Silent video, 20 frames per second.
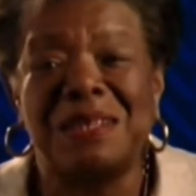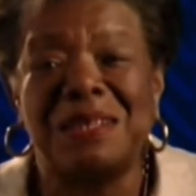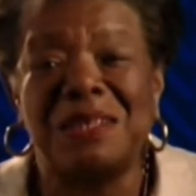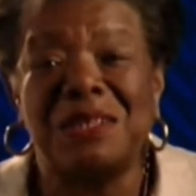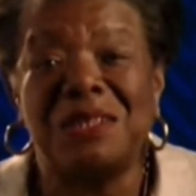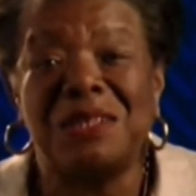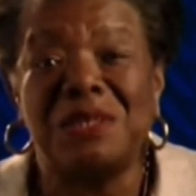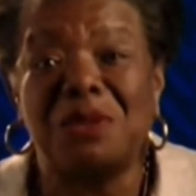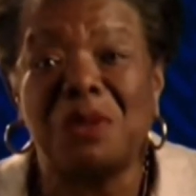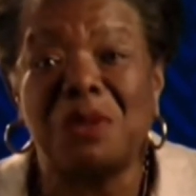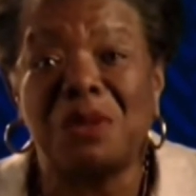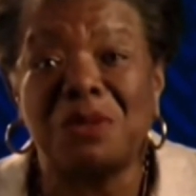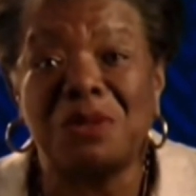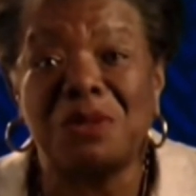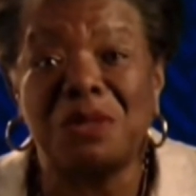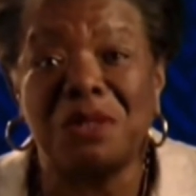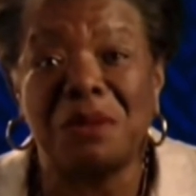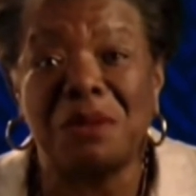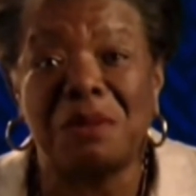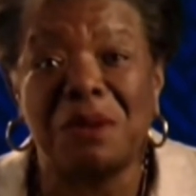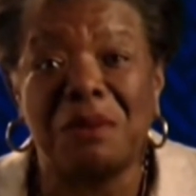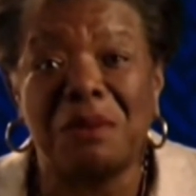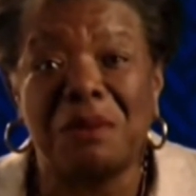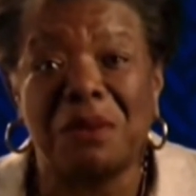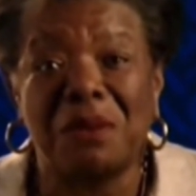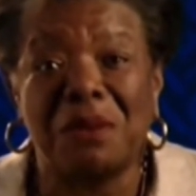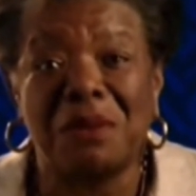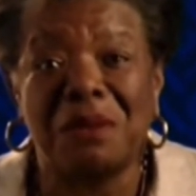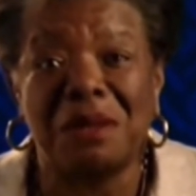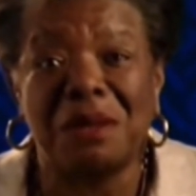Did you want to see me
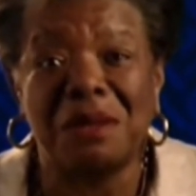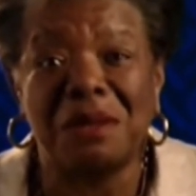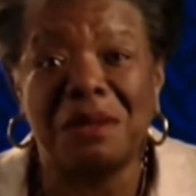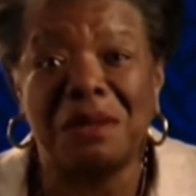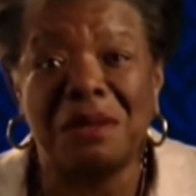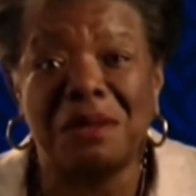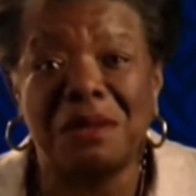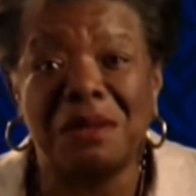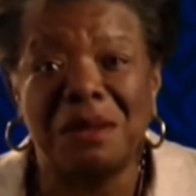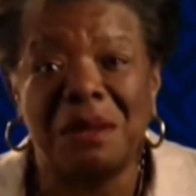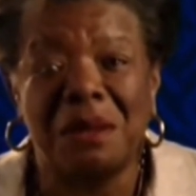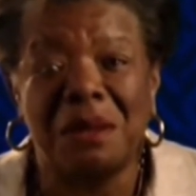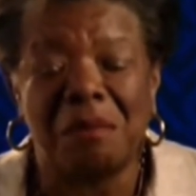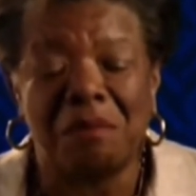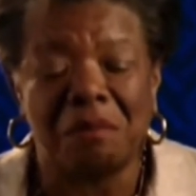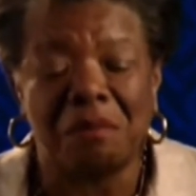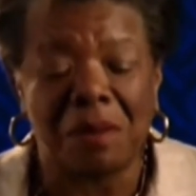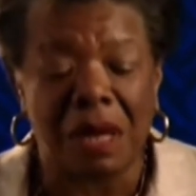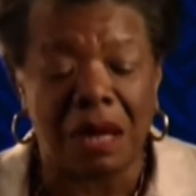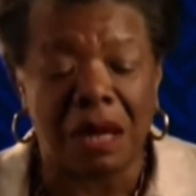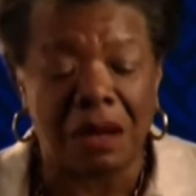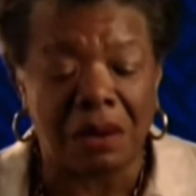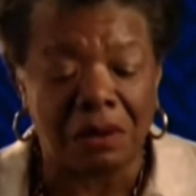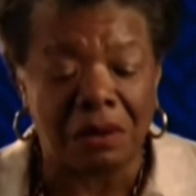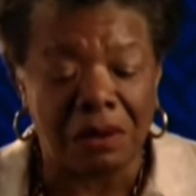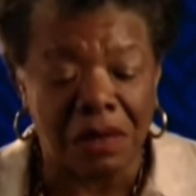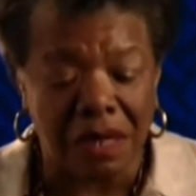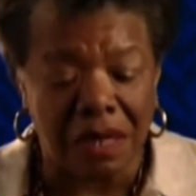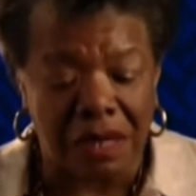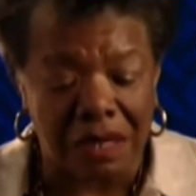broken?
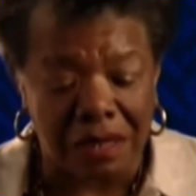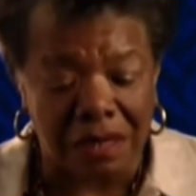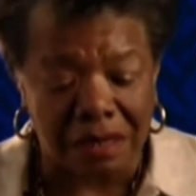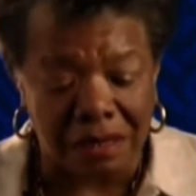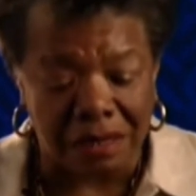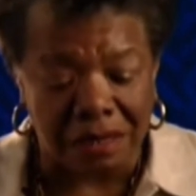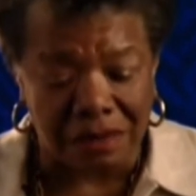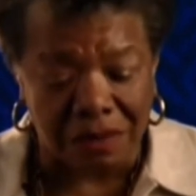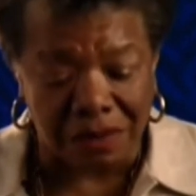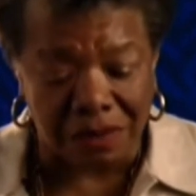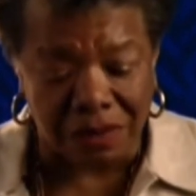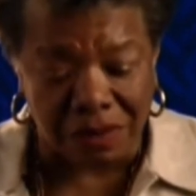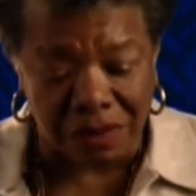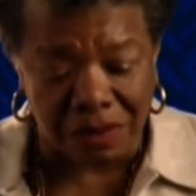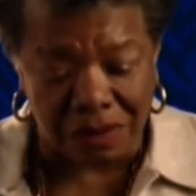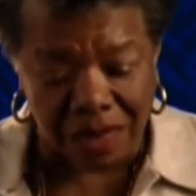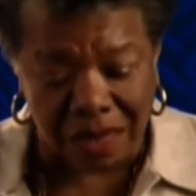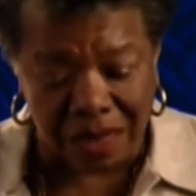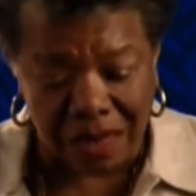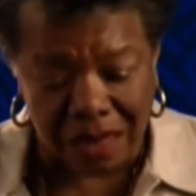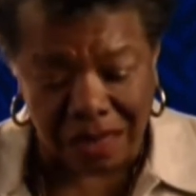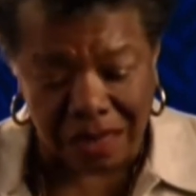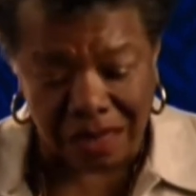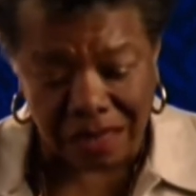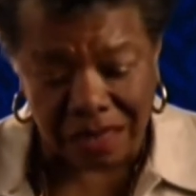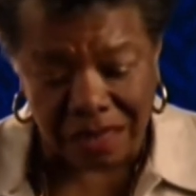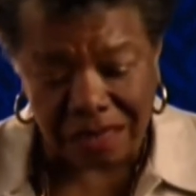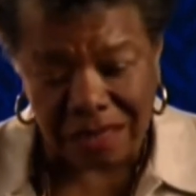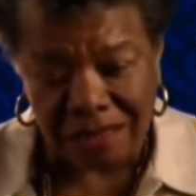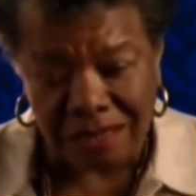Bowed head and lowered
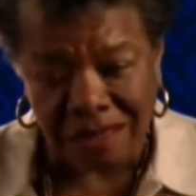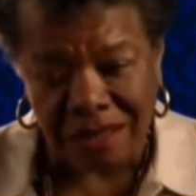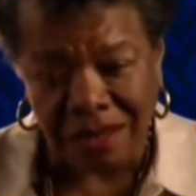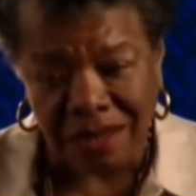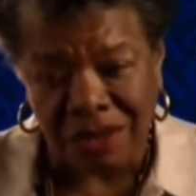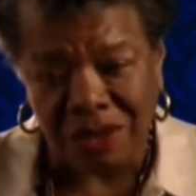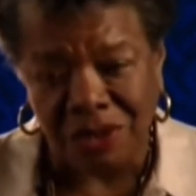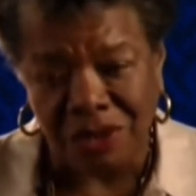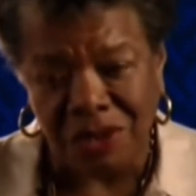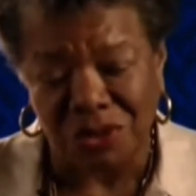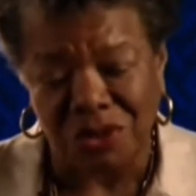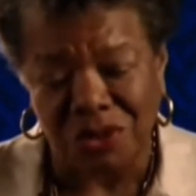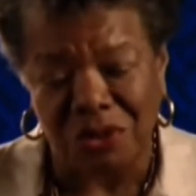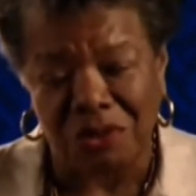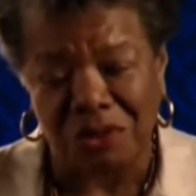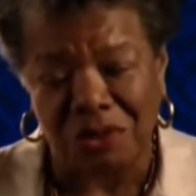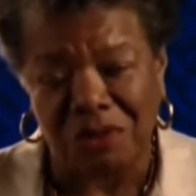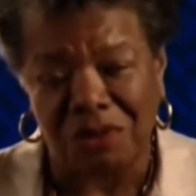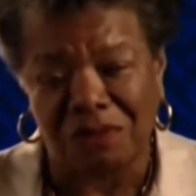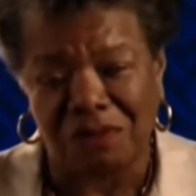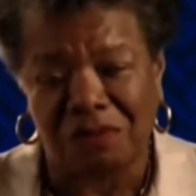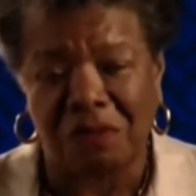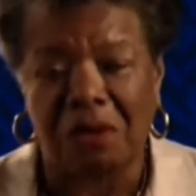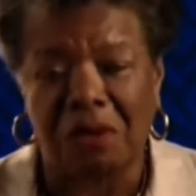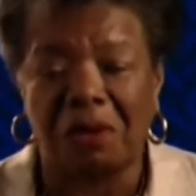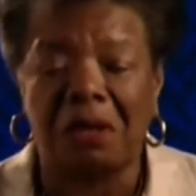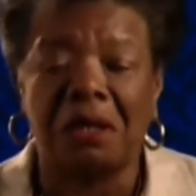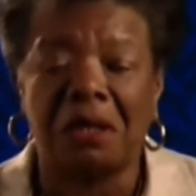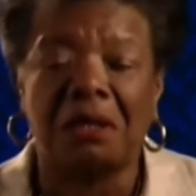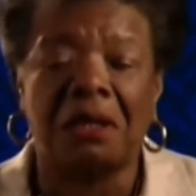eyes, shoulders
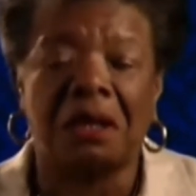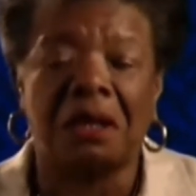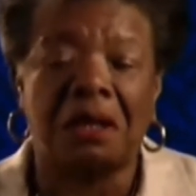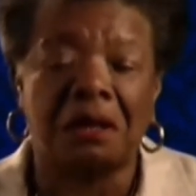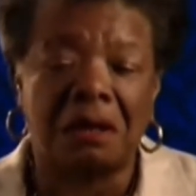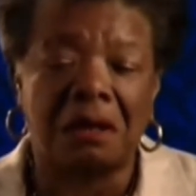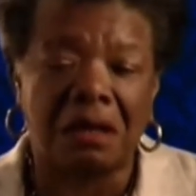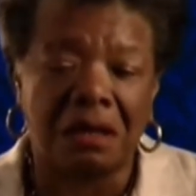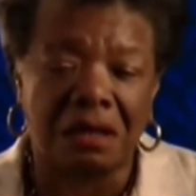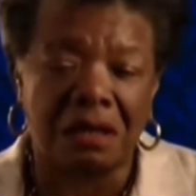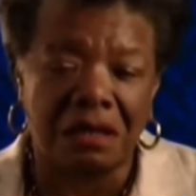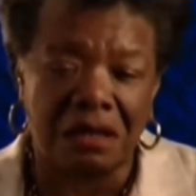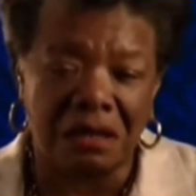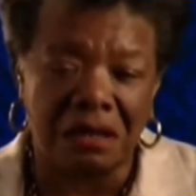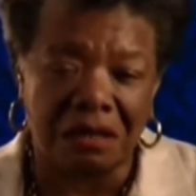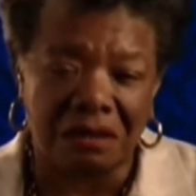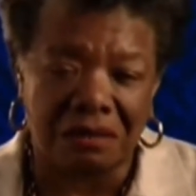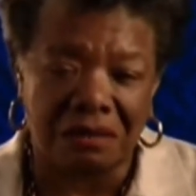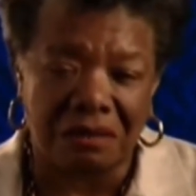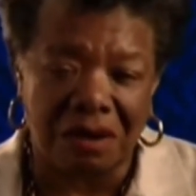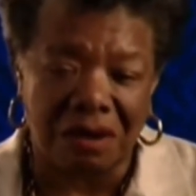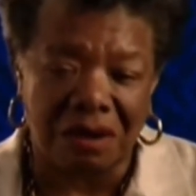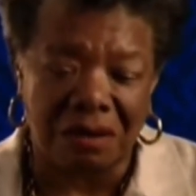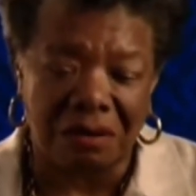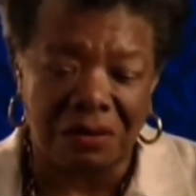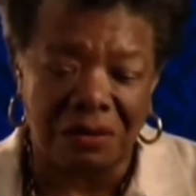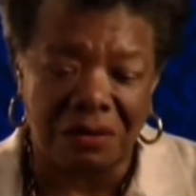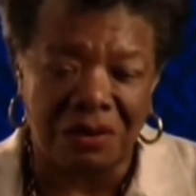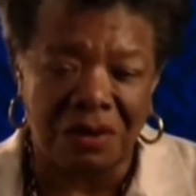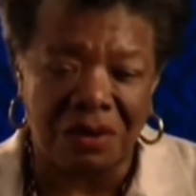falling down like
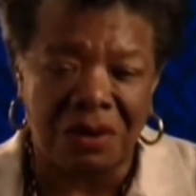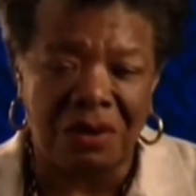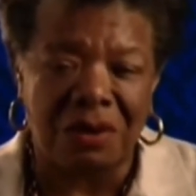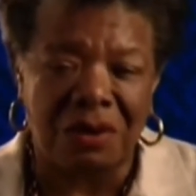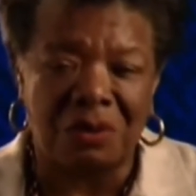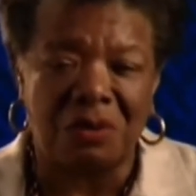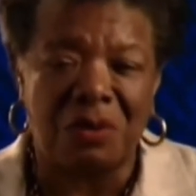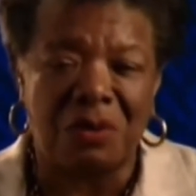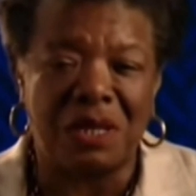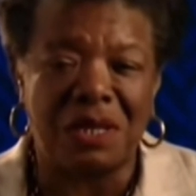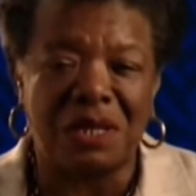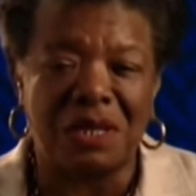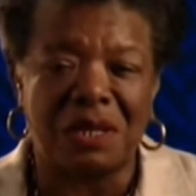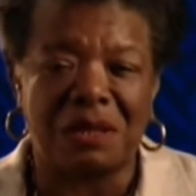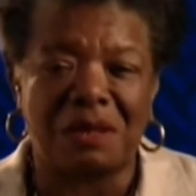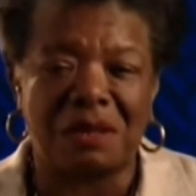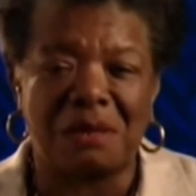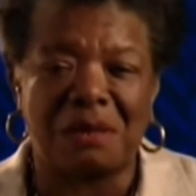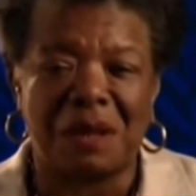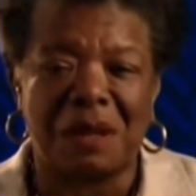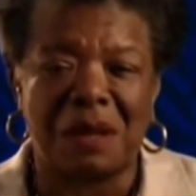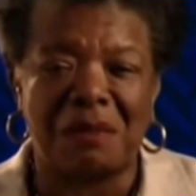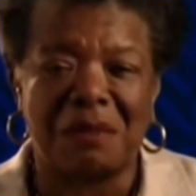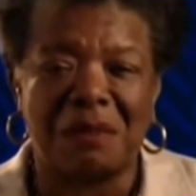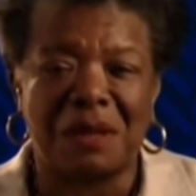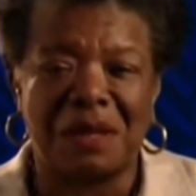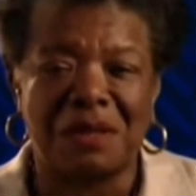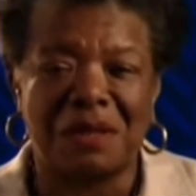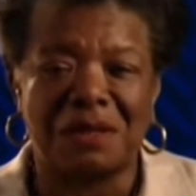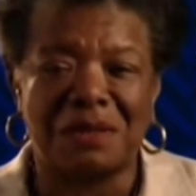teardrops, weakened by
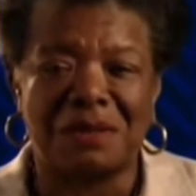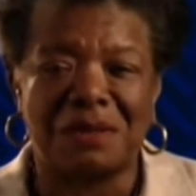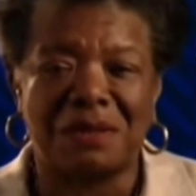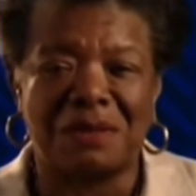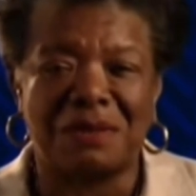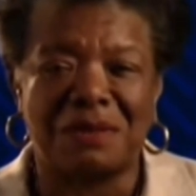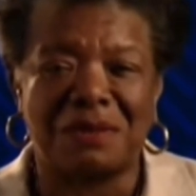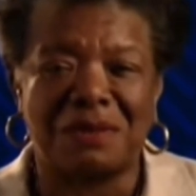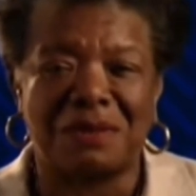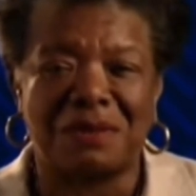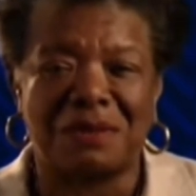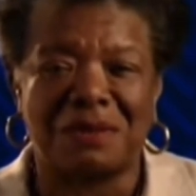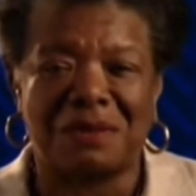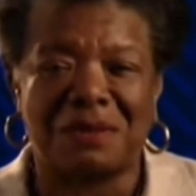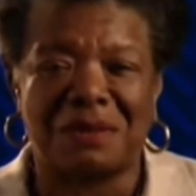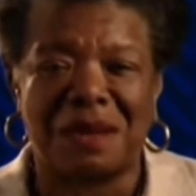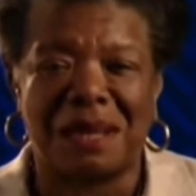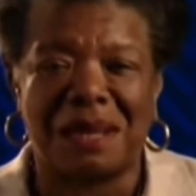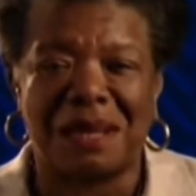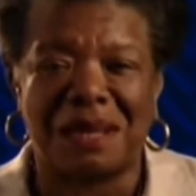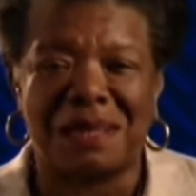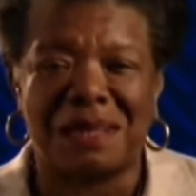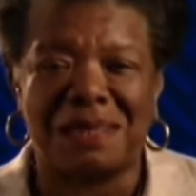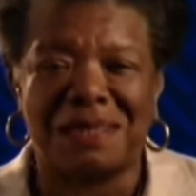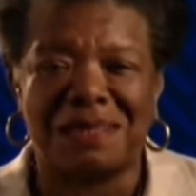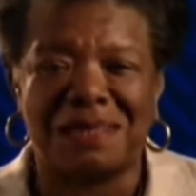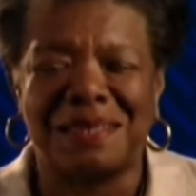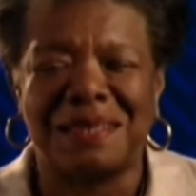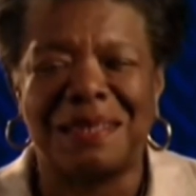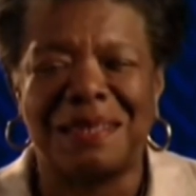my soulful
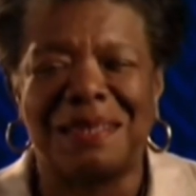cries.